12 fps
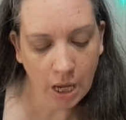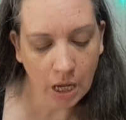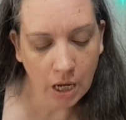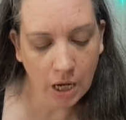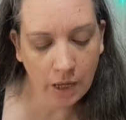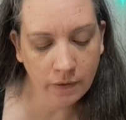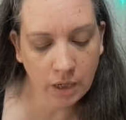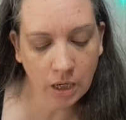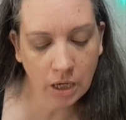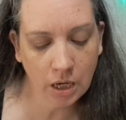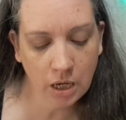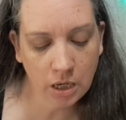
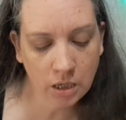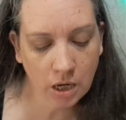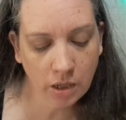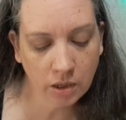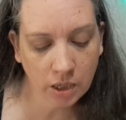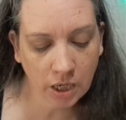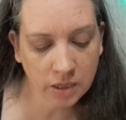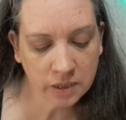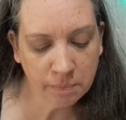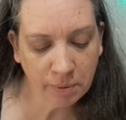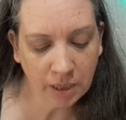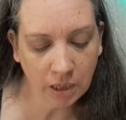then the next
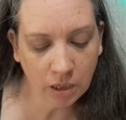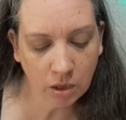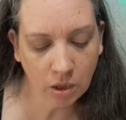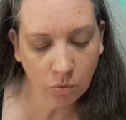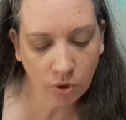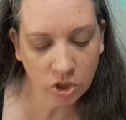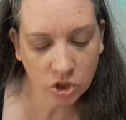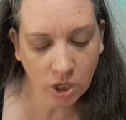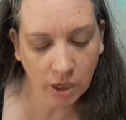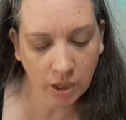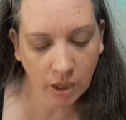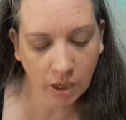spin, which
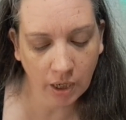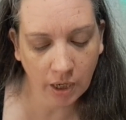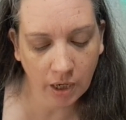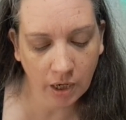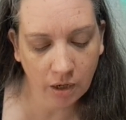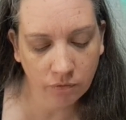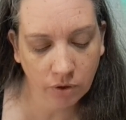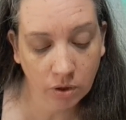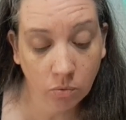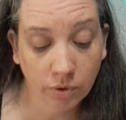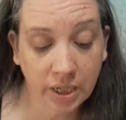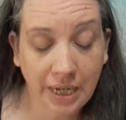I have,
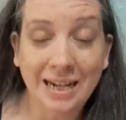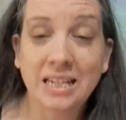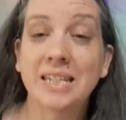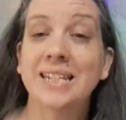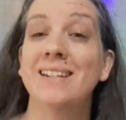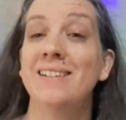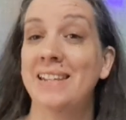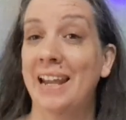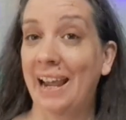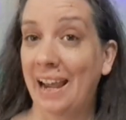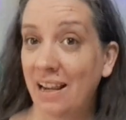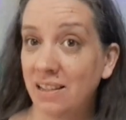well, the next
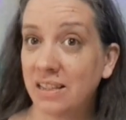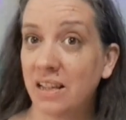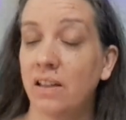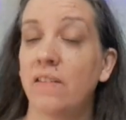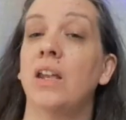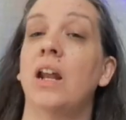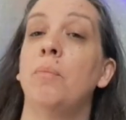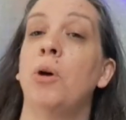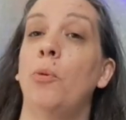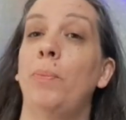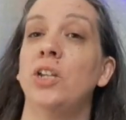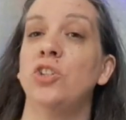task that I'm
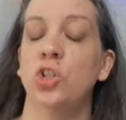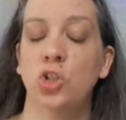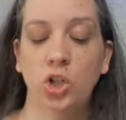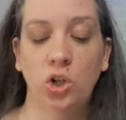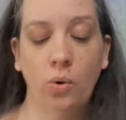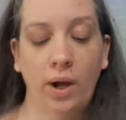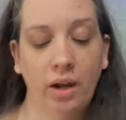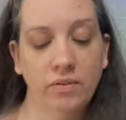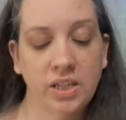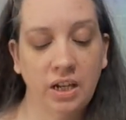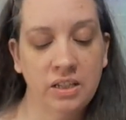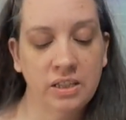hoping to do, I have
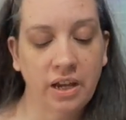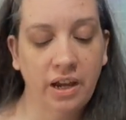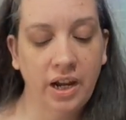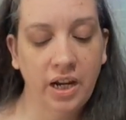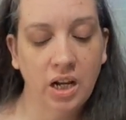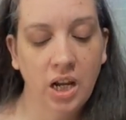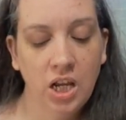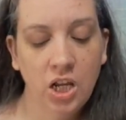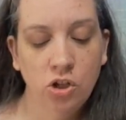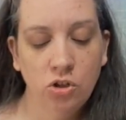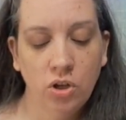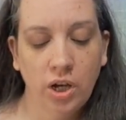set aside
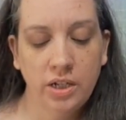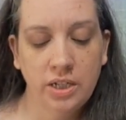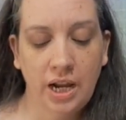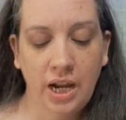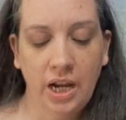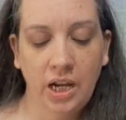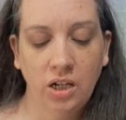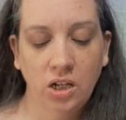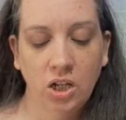a day.